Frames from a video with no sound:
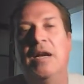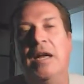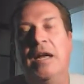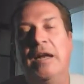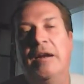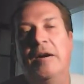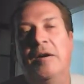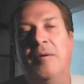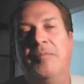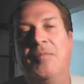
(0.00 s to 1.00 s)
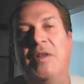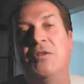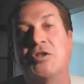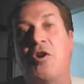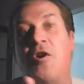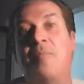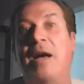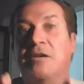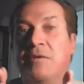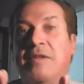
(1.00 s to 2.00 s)
And then there's
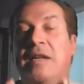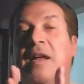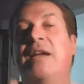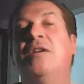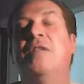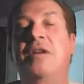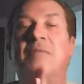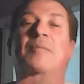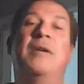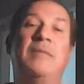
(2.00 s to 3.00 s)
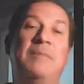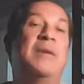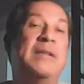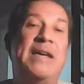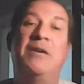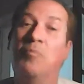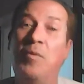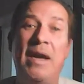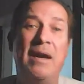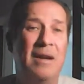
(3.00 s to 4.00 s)
callbacks. Once they like you, then you have to, it might take a
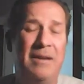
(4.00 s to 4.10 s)
week,